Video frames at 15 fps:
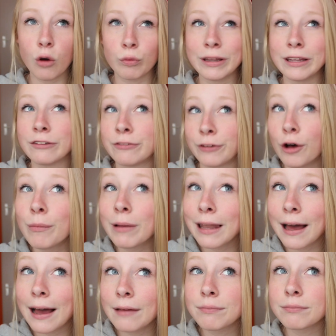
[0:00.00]
Really film a
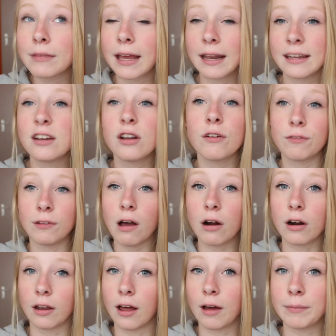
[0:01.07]
lot. I did not
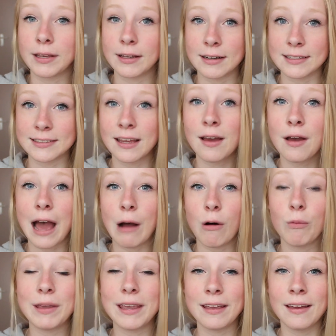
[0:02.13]
vlog a lot because I
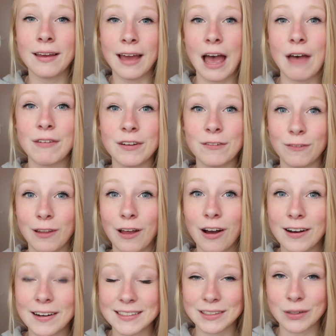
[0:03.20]
will be having
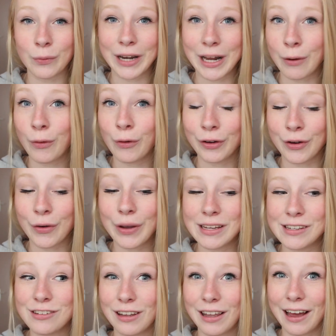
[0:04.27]
vlogs when I will go
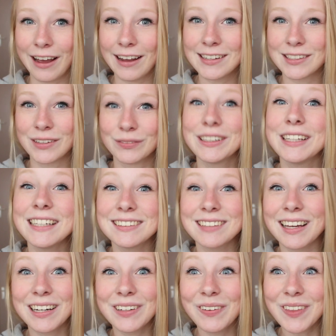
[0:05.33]
in July, so I'm really
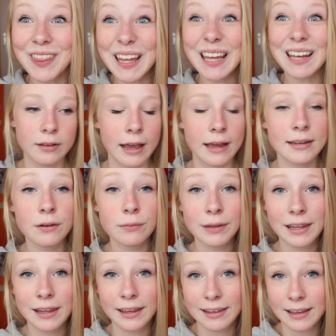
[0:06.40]
excited about that. I didn't
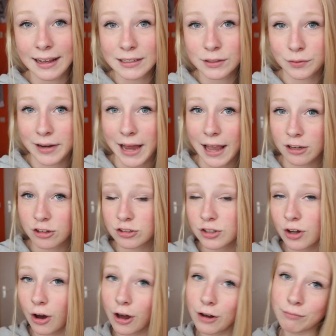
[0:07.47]
really like you guys'
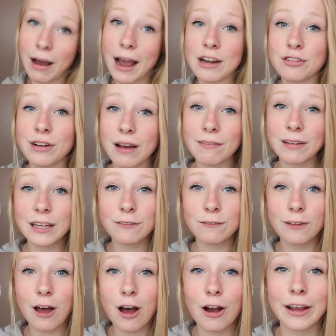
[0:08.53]
reaction on my traveling
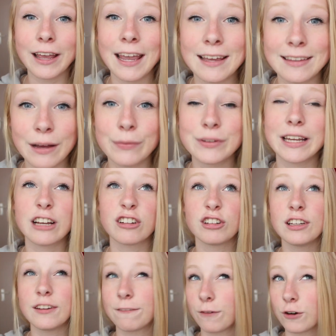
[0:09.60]
vlog, and that was
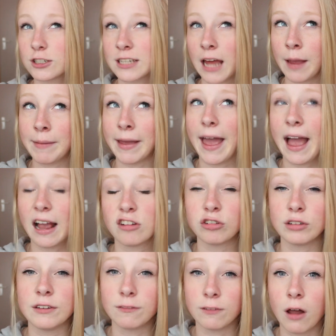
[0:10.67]
actually the first time I
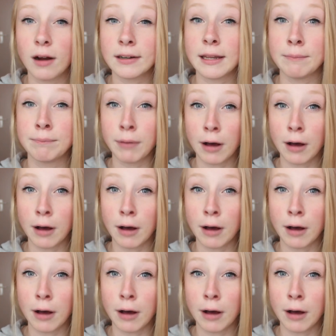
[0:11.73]
actually vlogged in